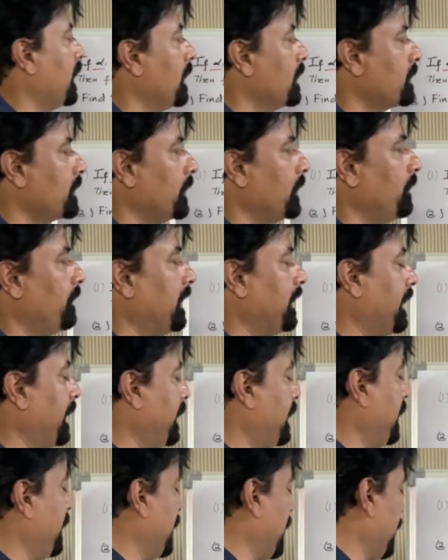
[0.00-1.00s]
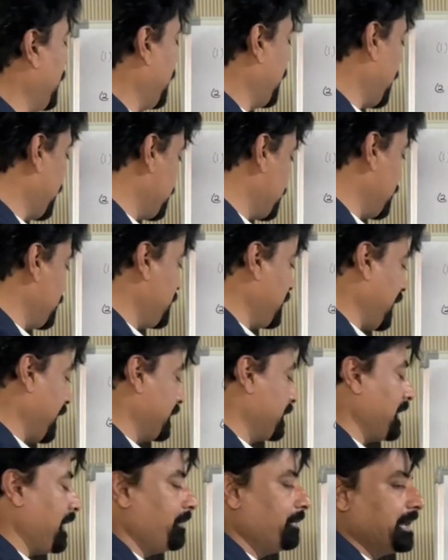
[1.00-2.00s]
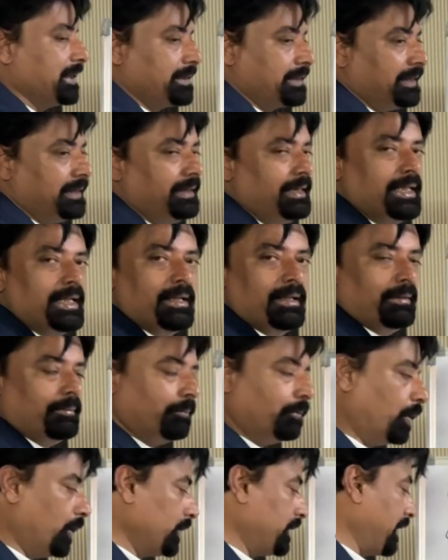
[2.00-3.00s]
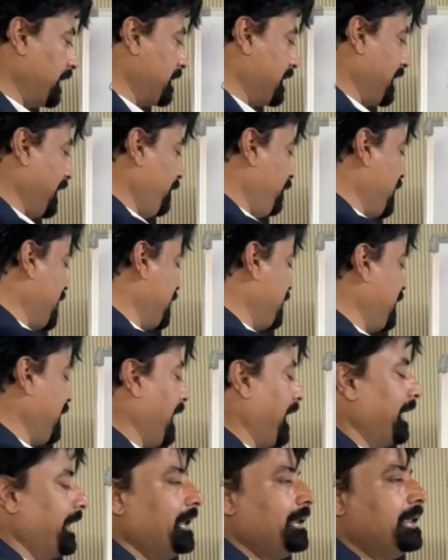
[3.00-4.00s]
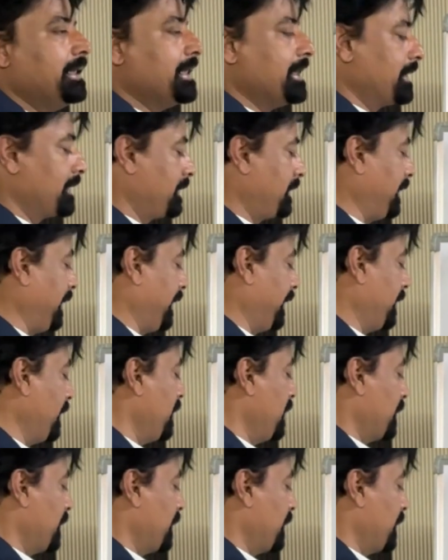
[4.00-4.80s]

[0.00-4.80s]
also you will get in SSC examination, both in CBSE and state.